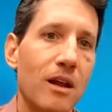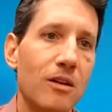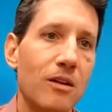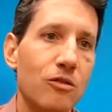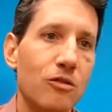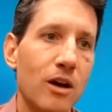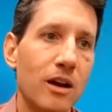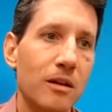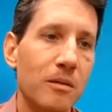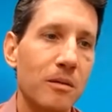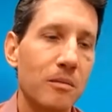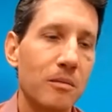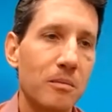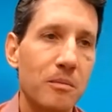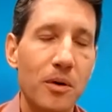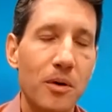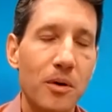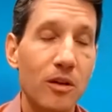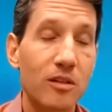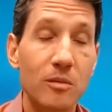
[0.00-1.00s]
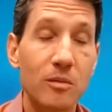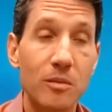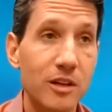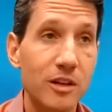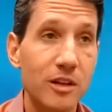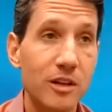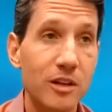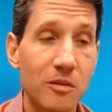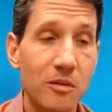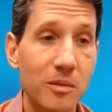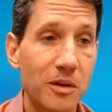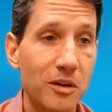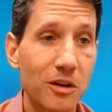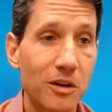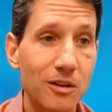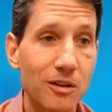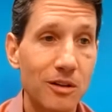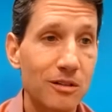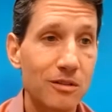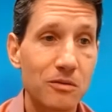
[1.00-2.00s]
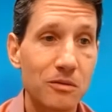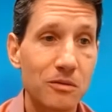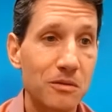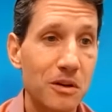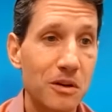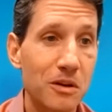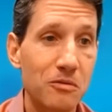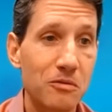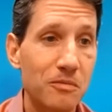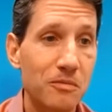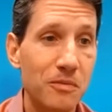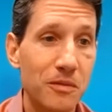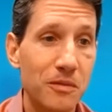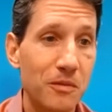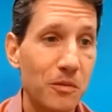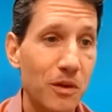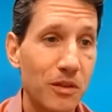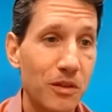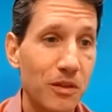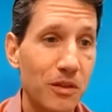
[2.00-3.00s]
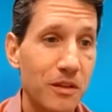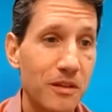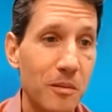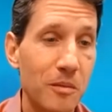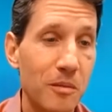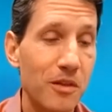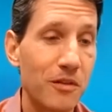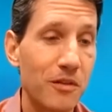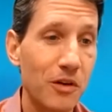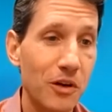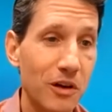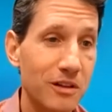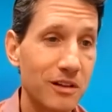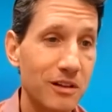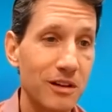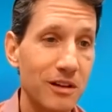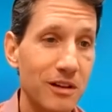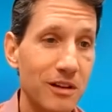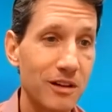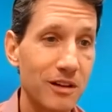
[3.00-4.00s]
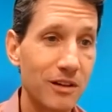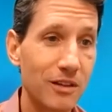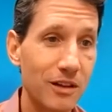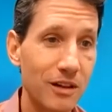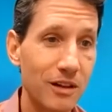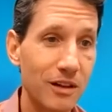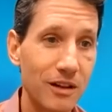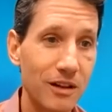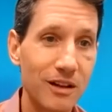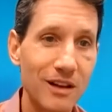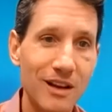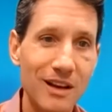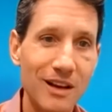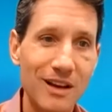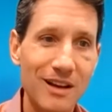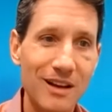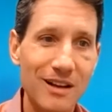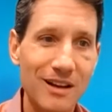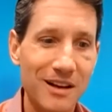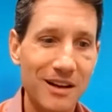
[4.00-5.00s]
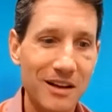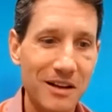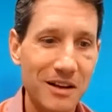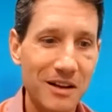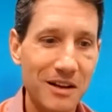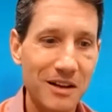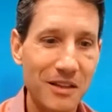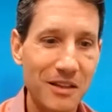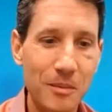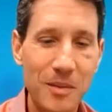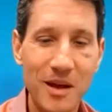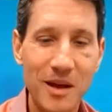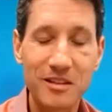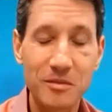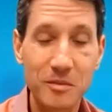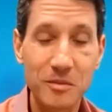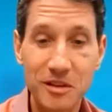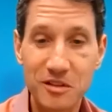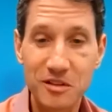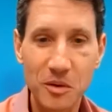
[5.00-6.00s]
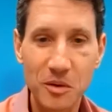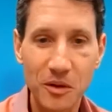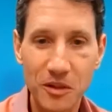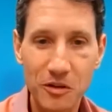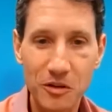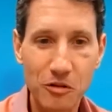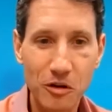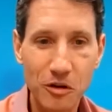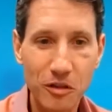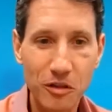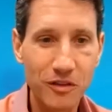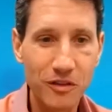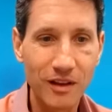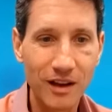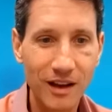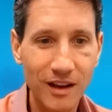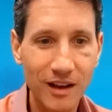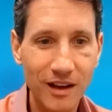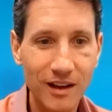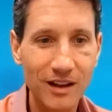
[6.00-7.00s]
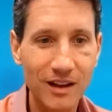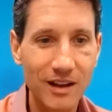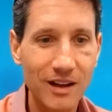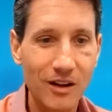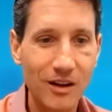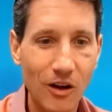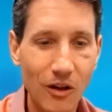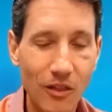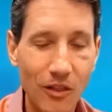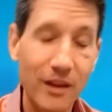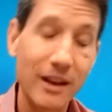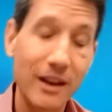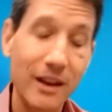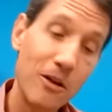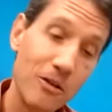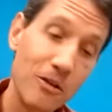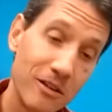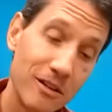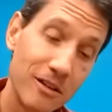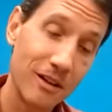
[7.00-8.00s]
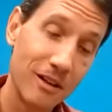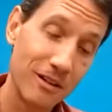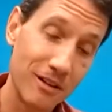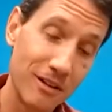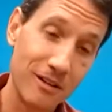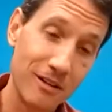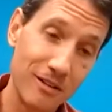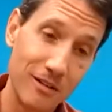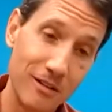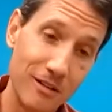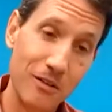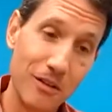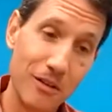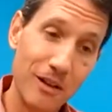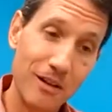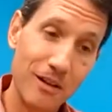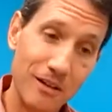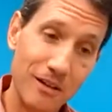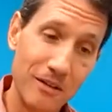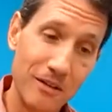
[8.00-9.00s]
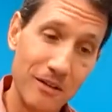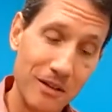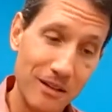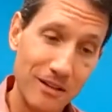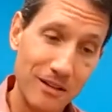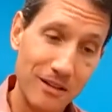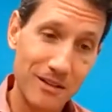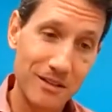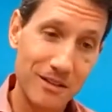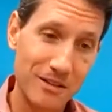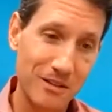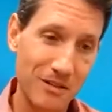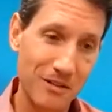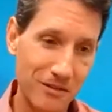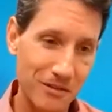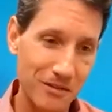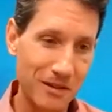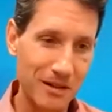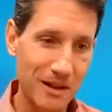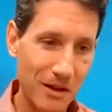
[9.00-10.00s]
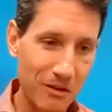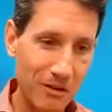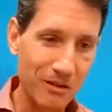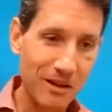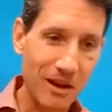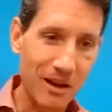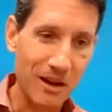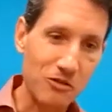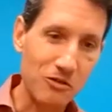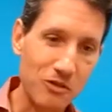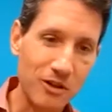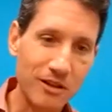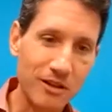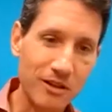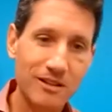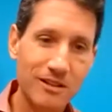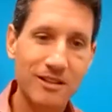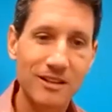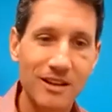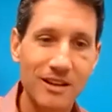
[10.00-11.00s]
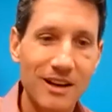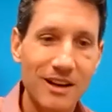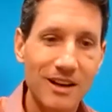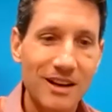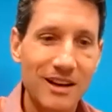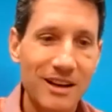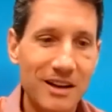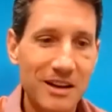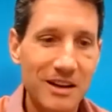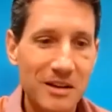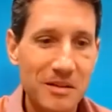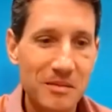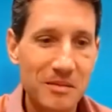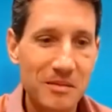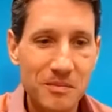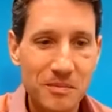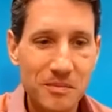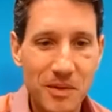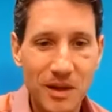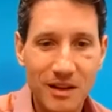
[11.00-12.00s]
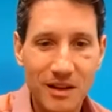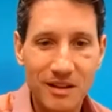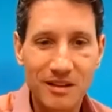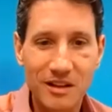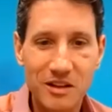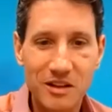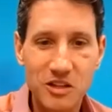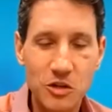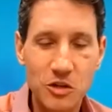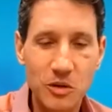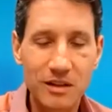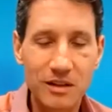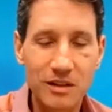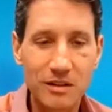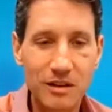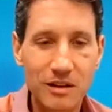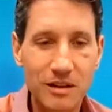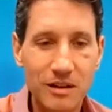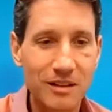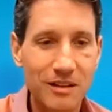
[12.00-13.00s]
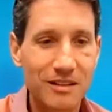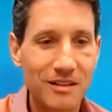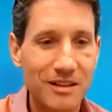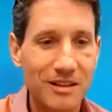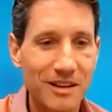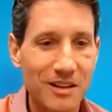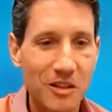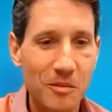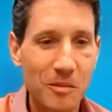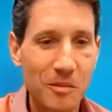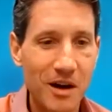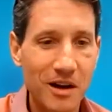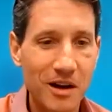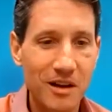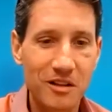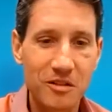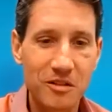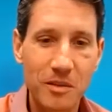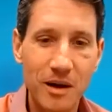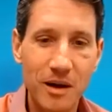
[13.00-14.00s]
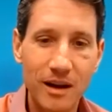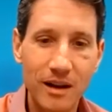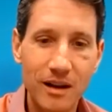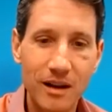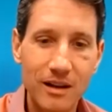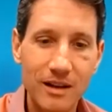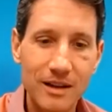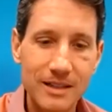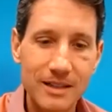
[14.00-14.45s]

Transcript: credit, possibly just because, you know, with some of the volatility and the pessimism on the growth side, on the down, so you know, this downside risks being accentuated in the market's mind.